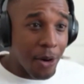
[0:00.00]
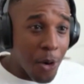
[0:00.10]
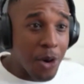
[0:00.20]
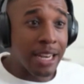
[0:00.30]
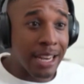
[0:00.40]

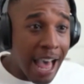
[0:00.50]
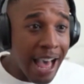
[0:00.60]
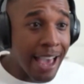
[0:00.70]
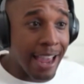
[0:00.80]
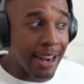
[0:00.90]

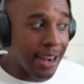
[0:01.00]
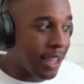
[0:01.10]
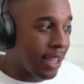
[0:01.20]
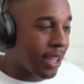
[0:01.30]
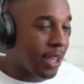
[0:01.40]
online,
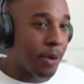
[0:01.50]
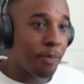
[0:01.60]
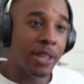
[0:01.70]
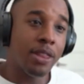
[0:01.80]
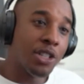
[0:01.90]

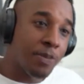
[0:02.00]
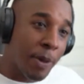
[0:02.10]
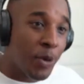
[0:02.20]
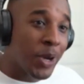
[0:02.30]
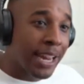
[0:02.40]
but those
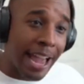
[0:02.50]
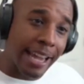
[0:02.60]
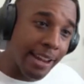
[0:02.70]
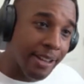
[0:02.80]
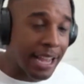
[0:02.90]
people who
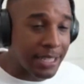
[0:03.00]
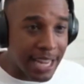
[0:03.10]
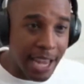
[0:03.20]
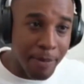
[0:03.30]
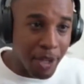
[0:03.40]
cannot hear that
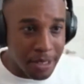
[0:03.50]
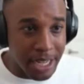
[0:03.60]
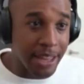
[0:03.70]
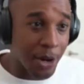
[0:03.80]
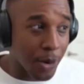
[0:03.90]
same
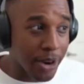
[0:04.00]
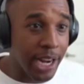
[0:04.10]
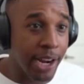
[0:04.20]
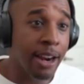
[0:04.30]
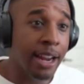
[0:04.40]
music that we're
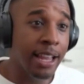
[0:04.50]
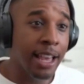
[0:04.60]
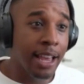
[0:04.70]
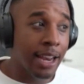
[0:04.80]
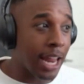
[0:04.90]

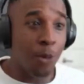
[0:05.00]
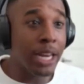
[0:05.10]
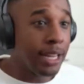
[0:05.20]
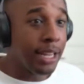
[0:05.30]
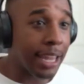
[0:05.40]
hearing, like,
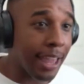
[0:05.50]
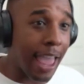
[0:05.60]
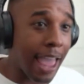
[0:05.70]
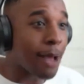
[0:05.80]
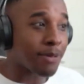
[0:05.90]
we look
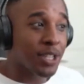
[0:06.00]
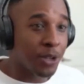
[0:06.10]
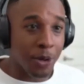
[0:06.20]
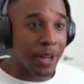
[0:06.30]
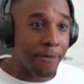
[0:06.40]

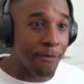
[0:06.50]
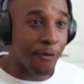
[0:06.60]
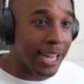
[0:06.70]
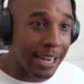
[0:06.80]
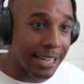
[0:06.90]
absolutely
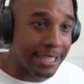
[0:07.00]
freaking